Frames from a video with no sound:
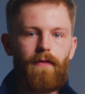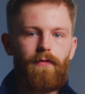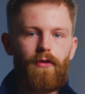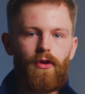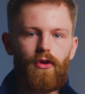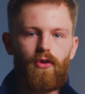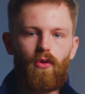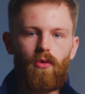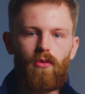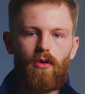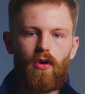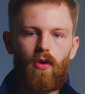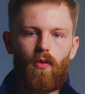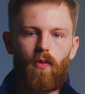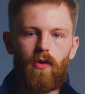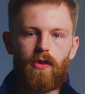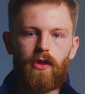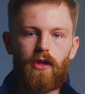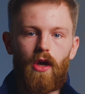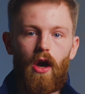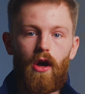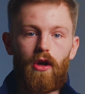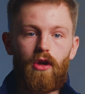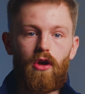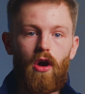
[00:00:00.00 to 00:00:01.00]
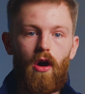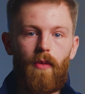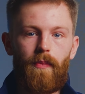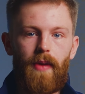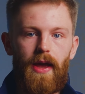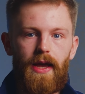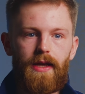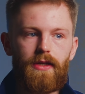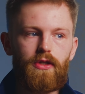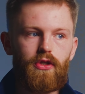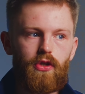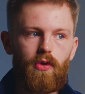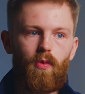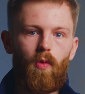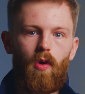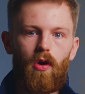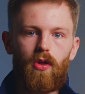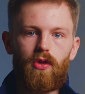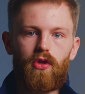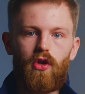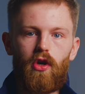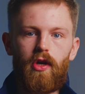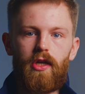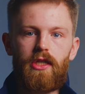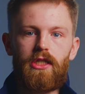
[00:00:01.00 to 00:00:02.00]
If you don't know what the outcome is you
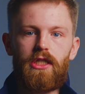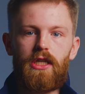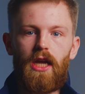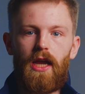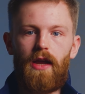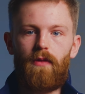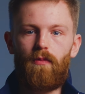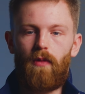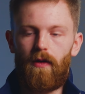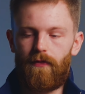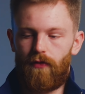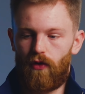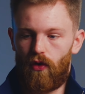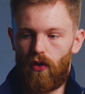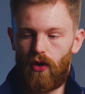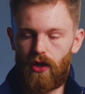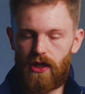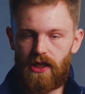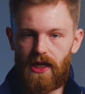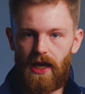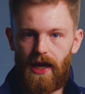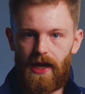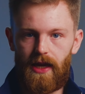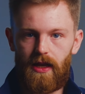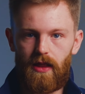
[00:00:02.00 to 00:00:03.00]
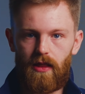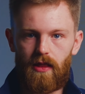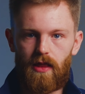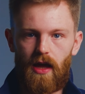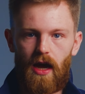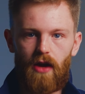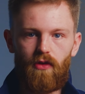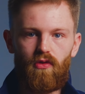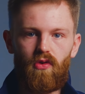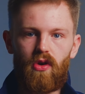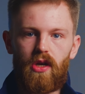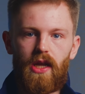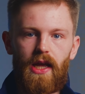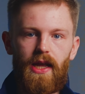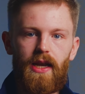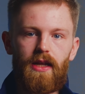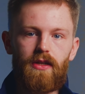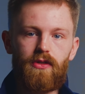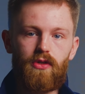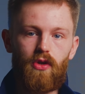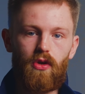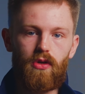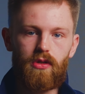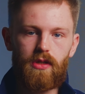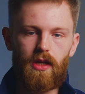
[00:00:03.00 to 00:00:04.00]
want to achieve with a routine, that routine
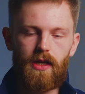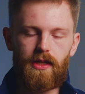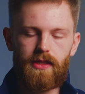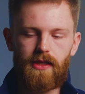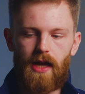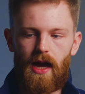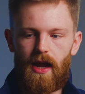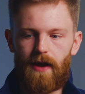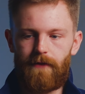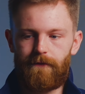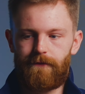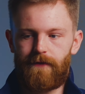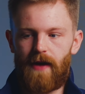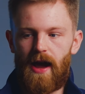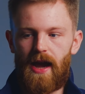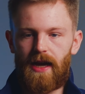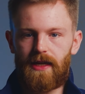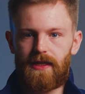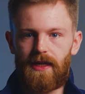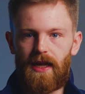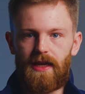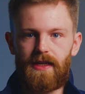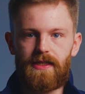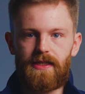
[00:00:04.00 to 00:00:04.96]
is useless and in fact,